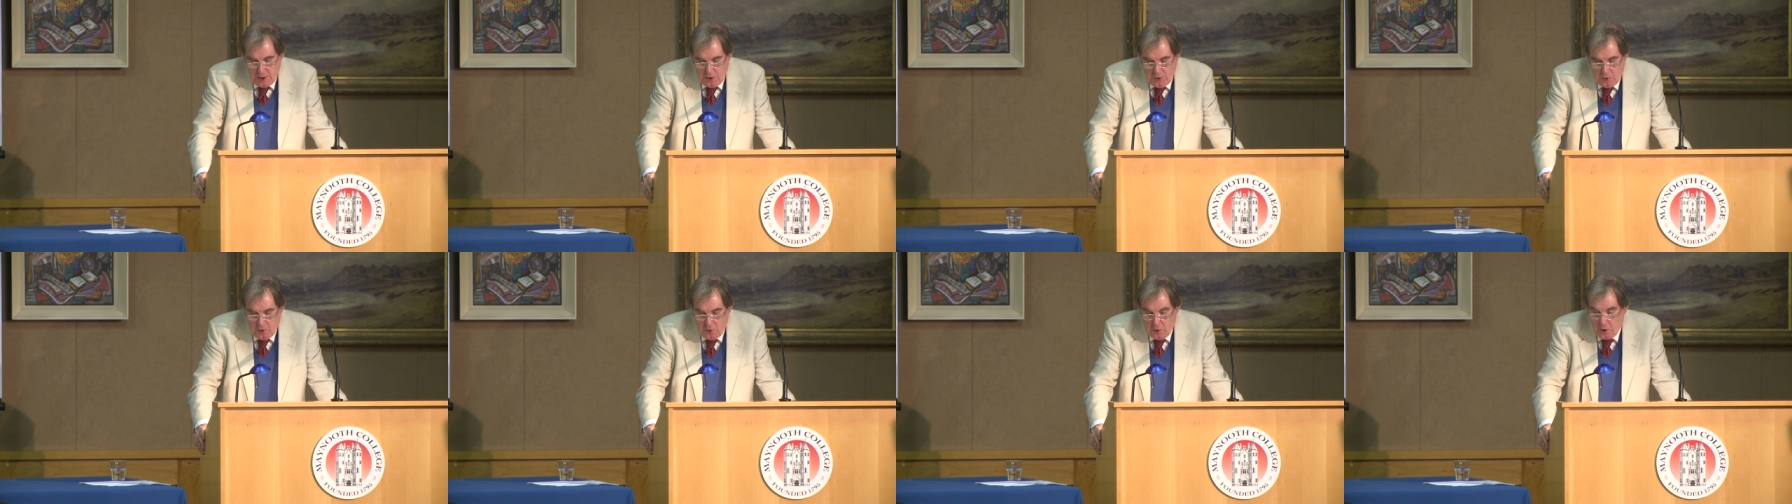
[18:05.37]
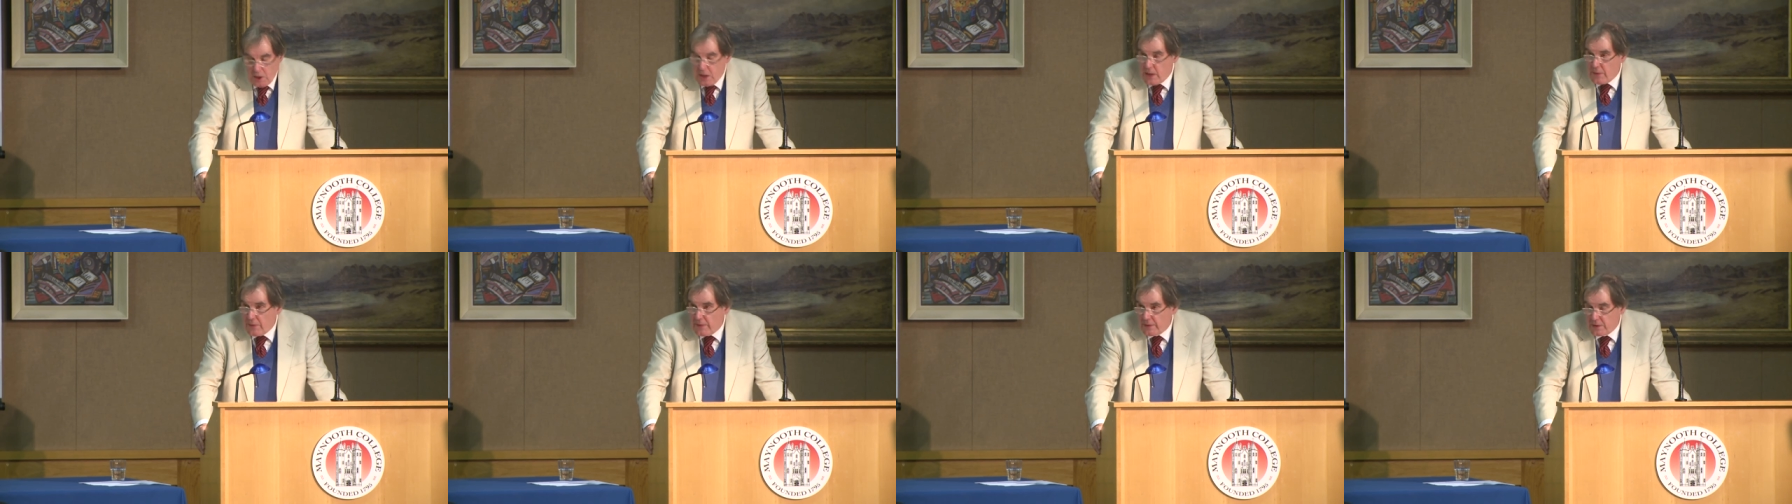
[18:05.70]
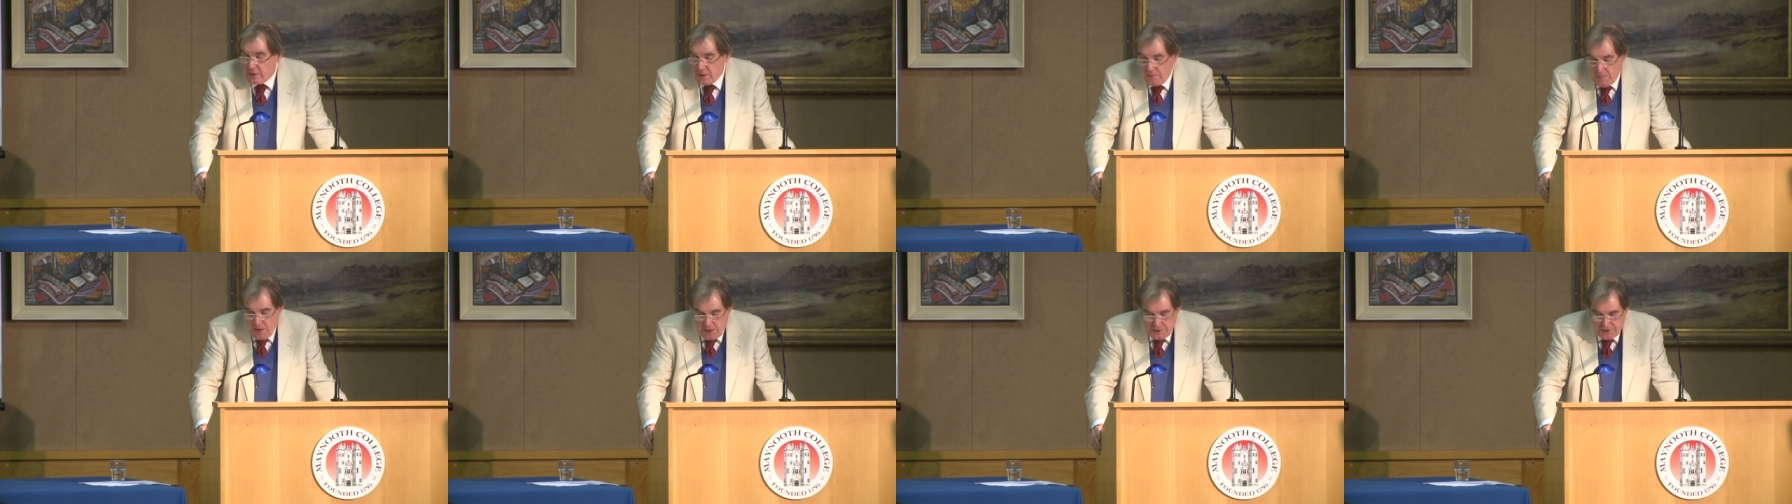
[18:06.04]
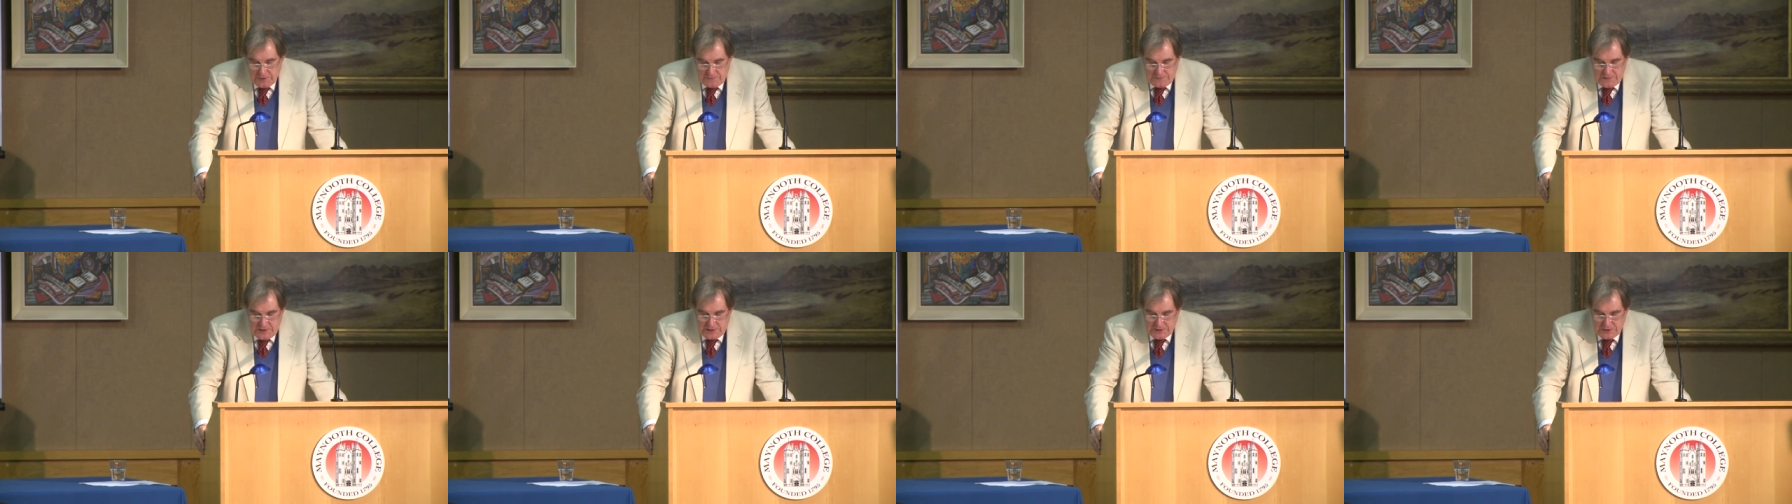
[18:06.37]
or at the
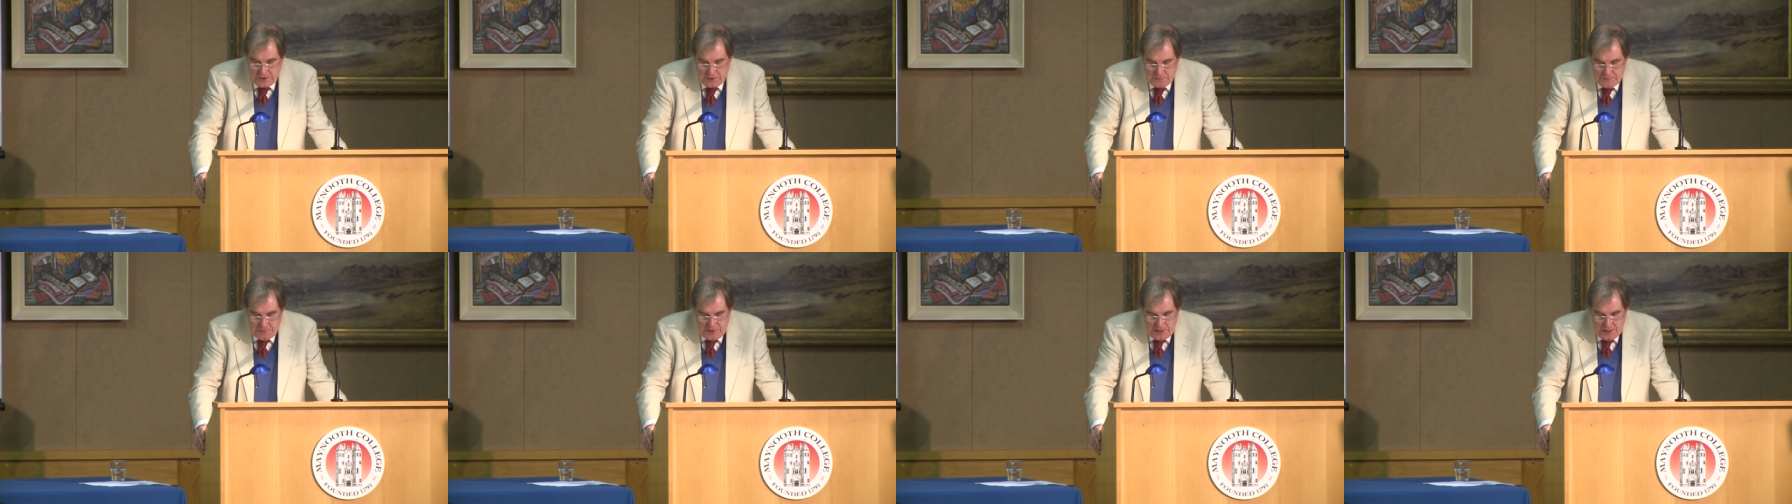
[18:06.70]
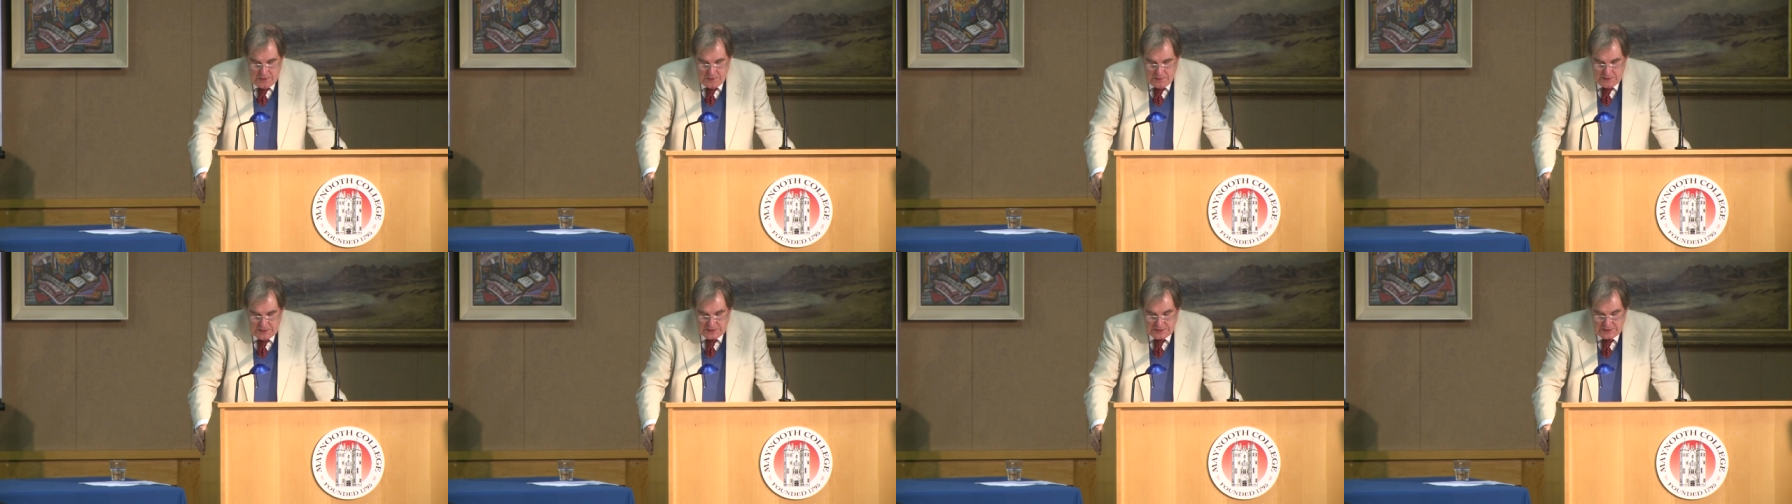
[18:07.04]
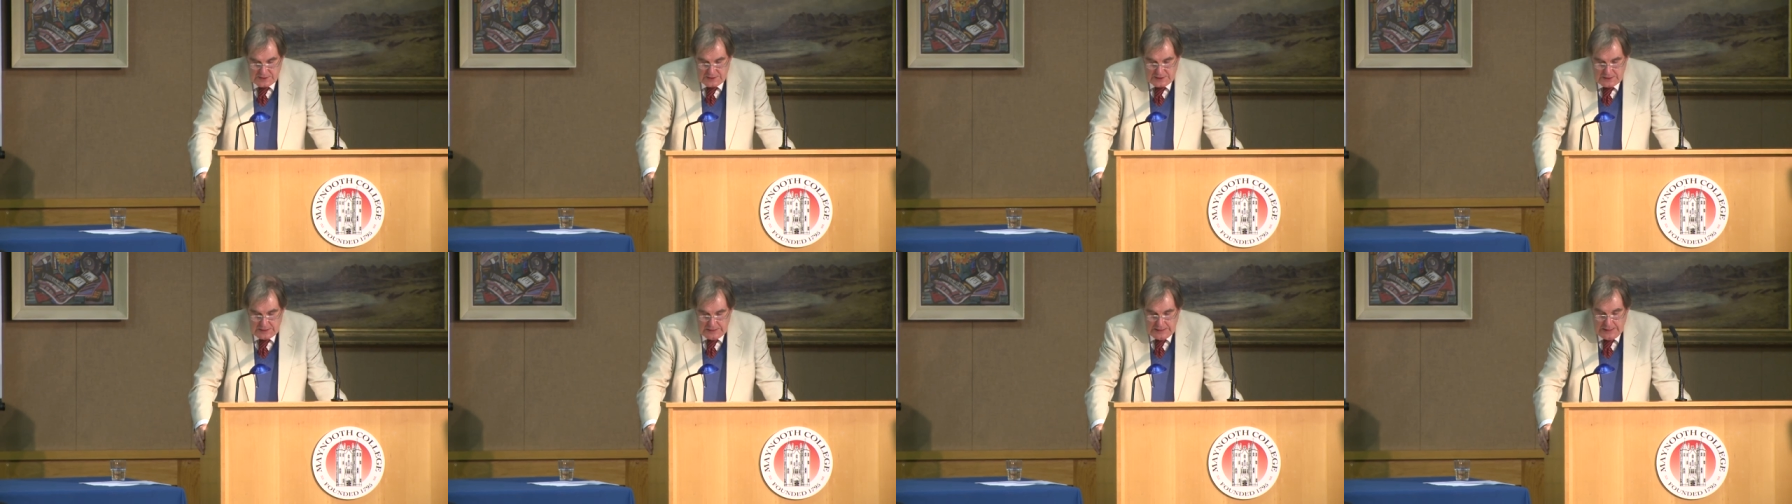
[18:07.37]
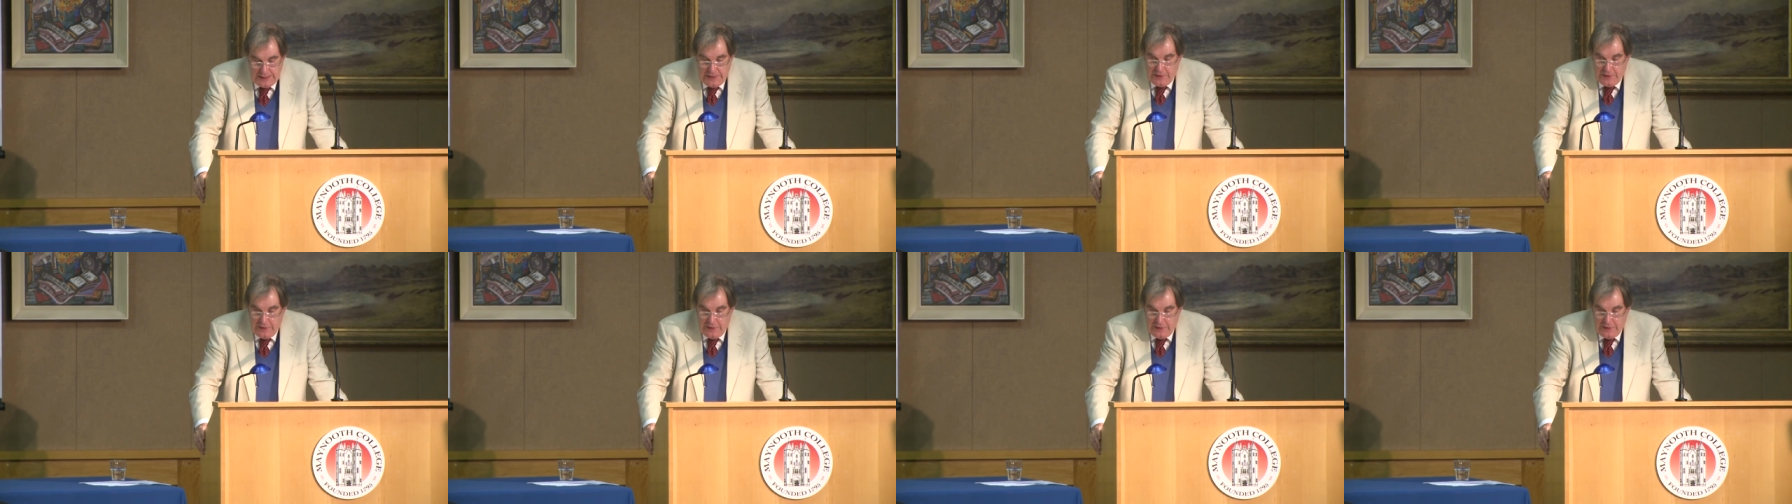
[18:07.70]
command of their superiors,